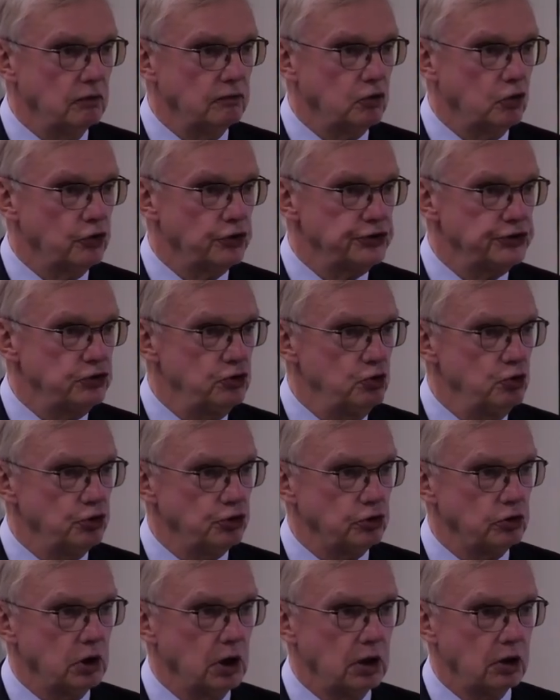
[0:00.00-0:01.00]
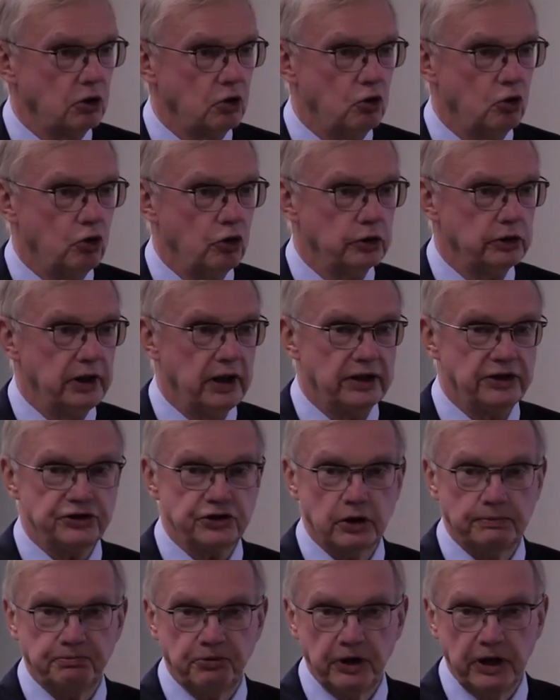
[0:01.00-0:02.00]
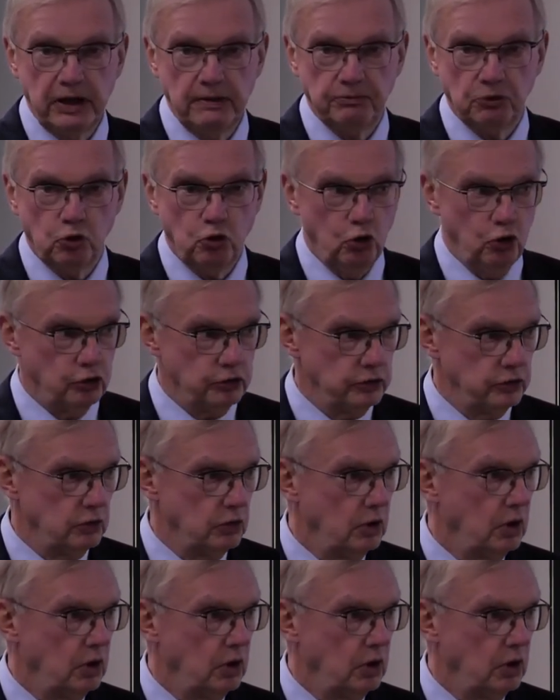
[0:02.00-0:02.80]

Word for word: of Constitutional Court and Supreme Court.